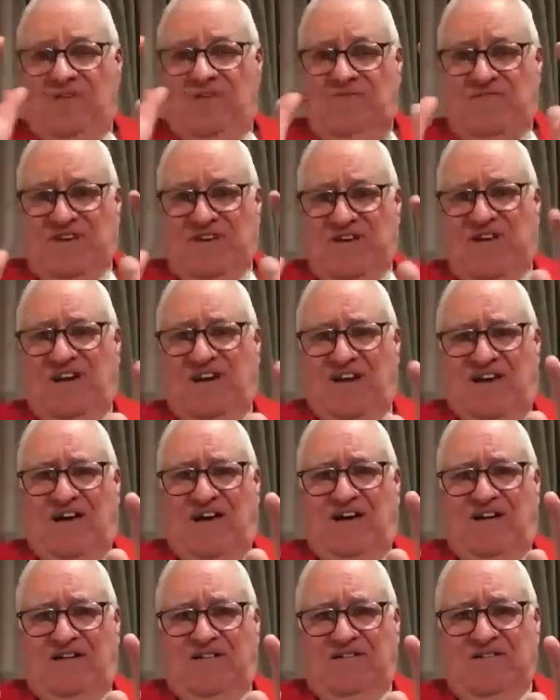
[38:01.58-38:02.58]
got the
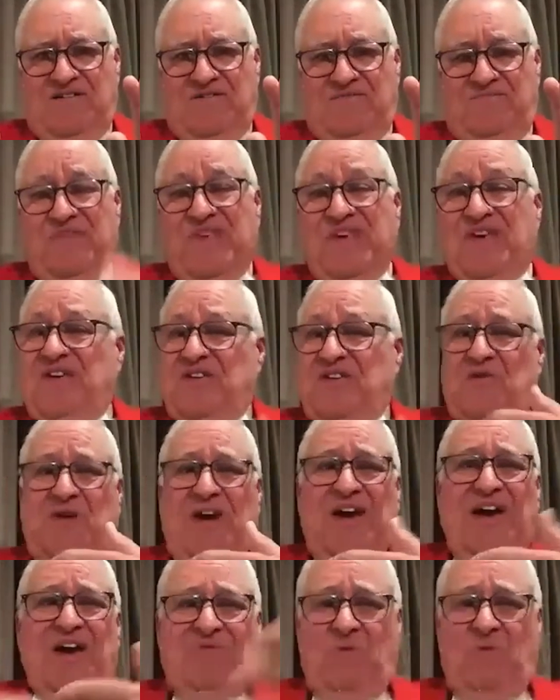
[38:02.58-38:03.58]
clerk, you
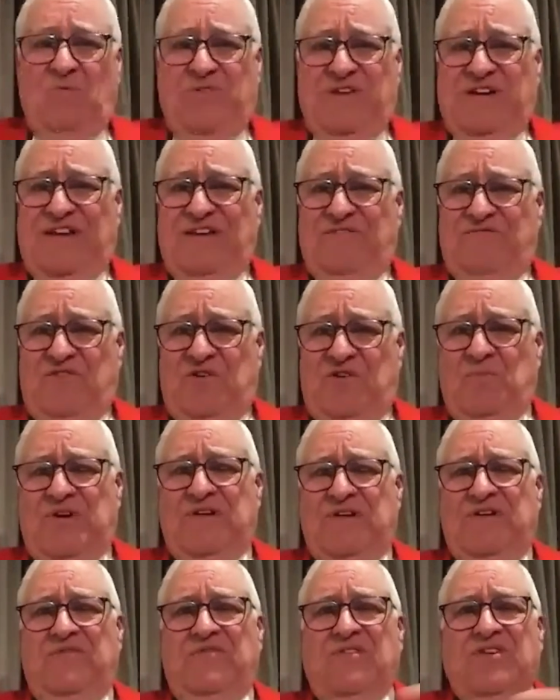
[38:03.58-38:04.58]
have all the
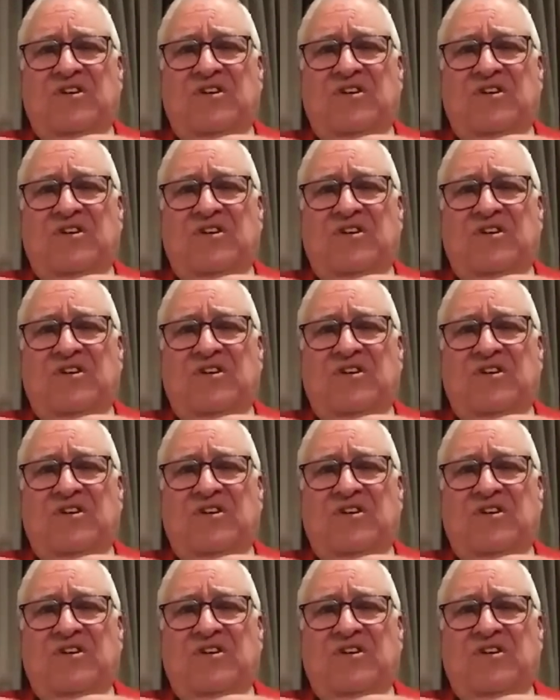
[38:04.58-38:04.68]
liverymen and the